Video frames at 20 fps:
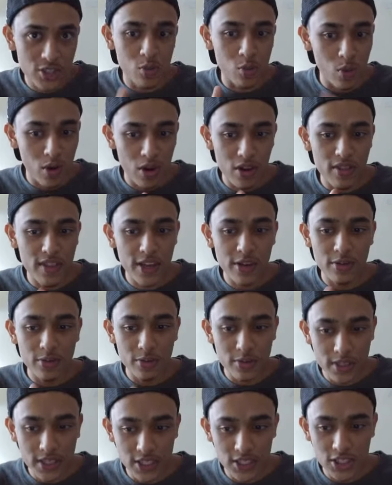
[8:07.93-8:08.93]
where they
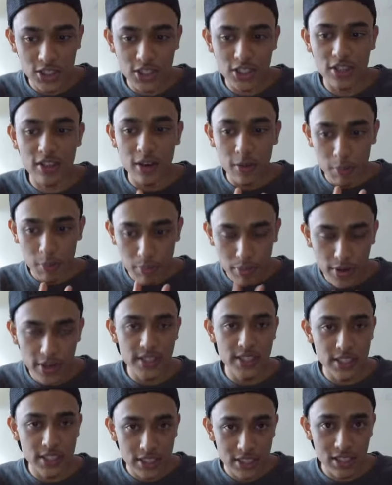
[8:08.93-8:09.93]
reach, they're
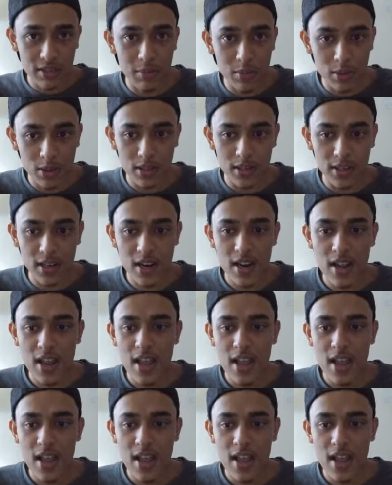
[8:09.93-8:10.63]
pretty similar.